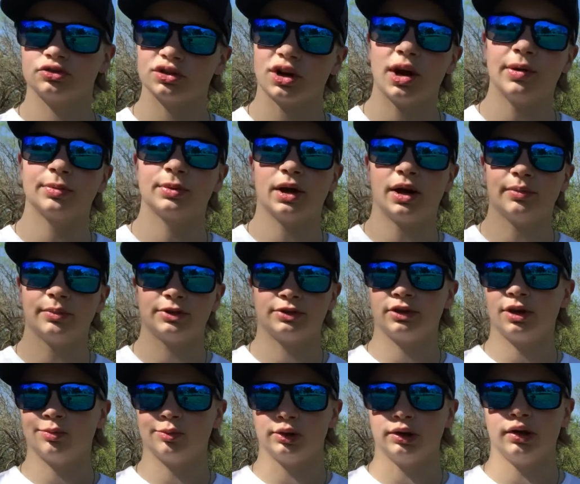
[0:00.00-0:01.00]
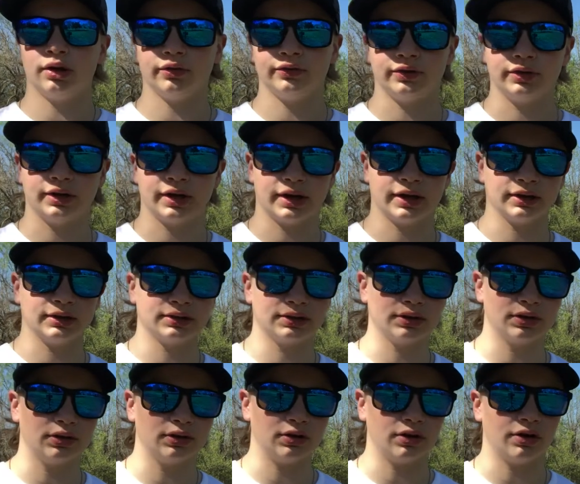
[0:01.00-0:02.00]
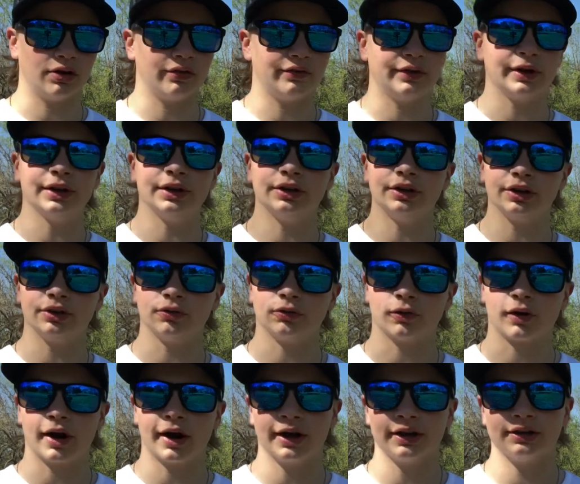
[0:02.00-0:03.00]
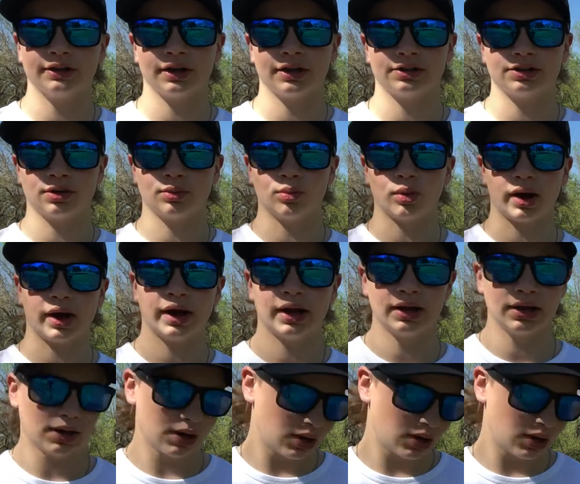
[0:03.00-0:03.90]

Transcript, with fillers: Drop comments down below if you guys know of any good rods I should buy.